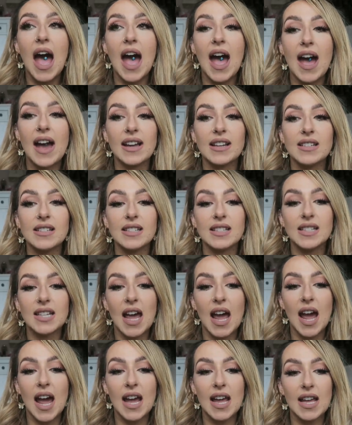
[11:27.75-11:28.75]
And
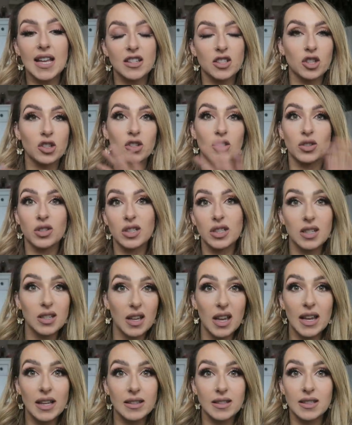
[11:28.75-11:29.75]
it's just
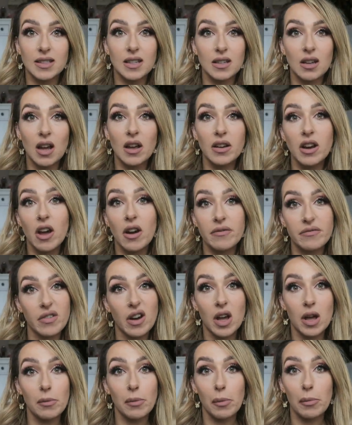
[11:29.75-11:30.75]
it's a
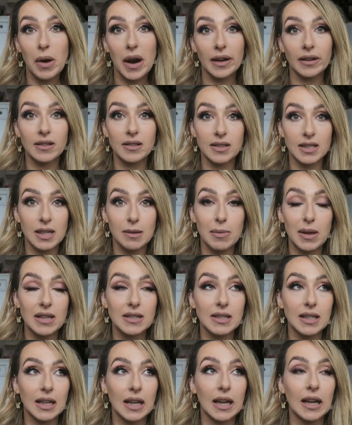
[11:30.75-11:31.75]
non-viable pregnancy
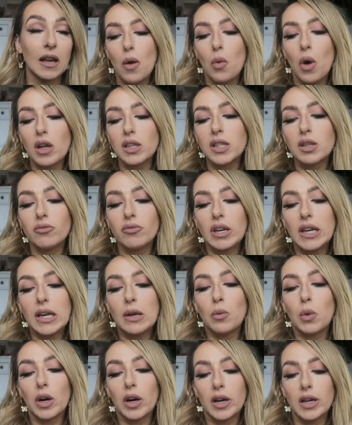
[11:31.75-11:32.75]
basically i wasn't really
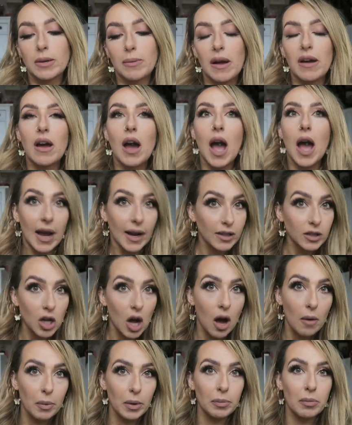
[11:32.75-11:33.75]
worried about
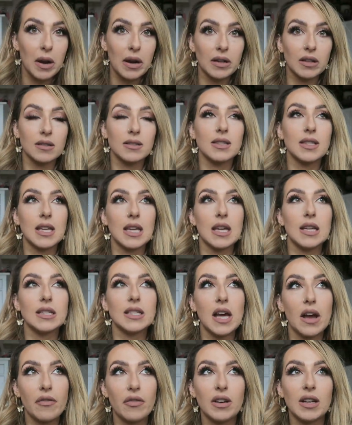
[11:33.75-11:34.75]
ectopic pregnancy
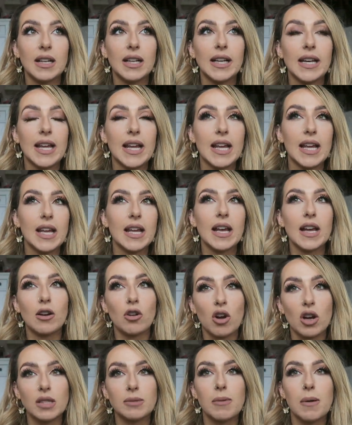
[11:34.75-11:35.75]
definitely it
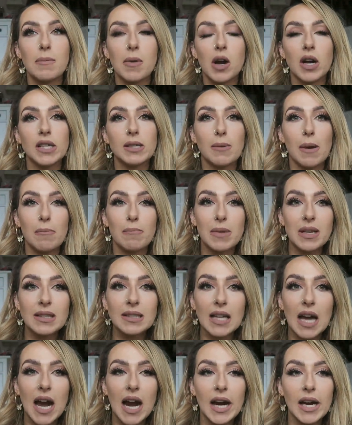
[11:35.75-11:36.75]
crossed my mind about
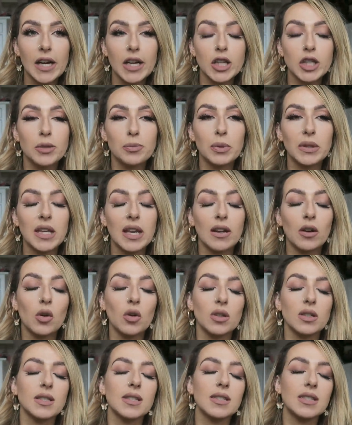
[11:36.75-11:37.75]
miscarriage but then of
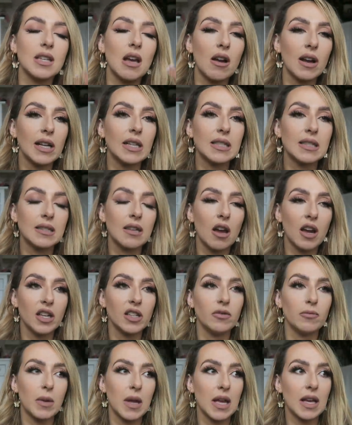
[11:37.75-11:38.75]
course the science
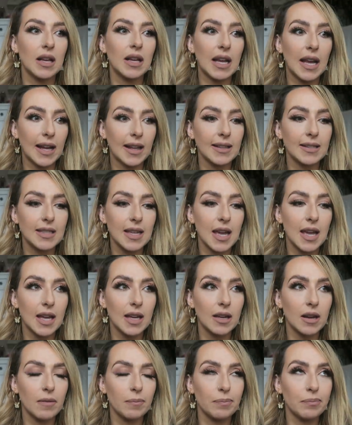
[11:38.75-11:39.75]
side of me kicks
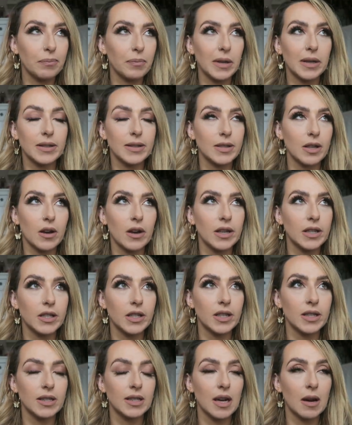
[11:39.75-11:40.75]
in being a
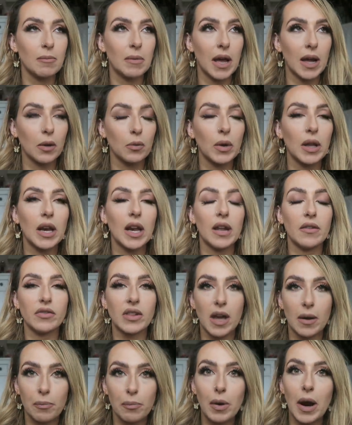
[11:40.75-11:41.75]
scientist i'm like well if
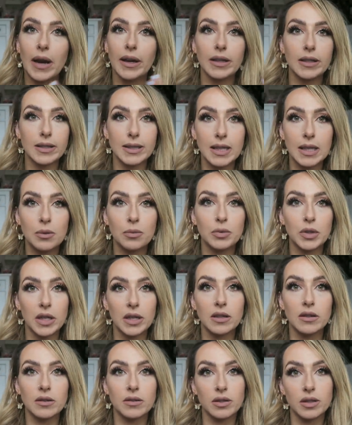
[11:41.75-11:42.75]
that pregnancy
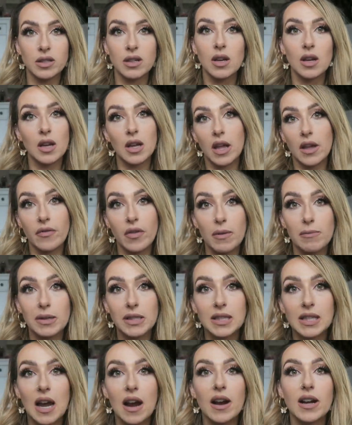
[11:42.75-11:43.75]
didn't if i
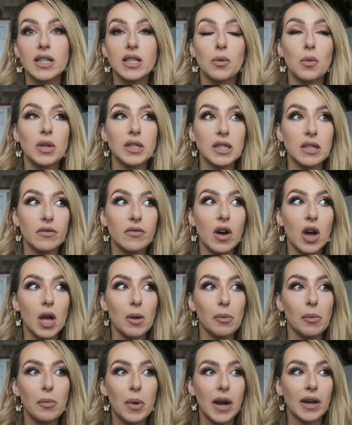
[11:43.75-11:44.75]
miscarried it wasn't a
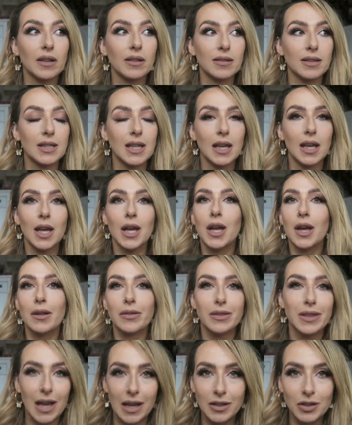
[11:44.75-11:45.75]
viable pregnancy
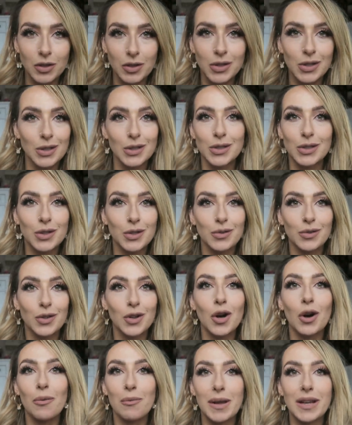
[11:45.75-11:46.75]
that doesn't
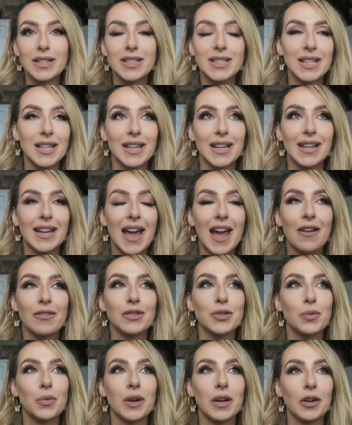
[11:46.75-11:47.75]
come into
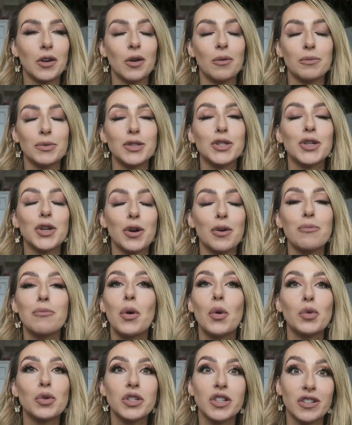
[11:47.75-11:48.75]
account when it comes to your
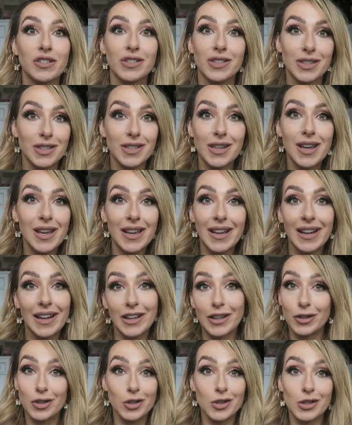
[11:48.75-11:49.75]
emotions
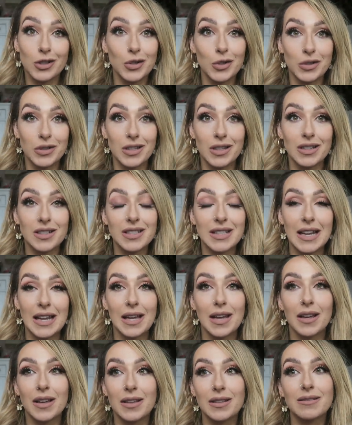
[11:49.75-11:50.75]
like it just doesn't
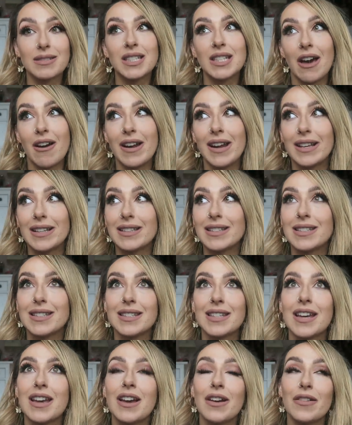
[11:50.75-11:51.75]
like science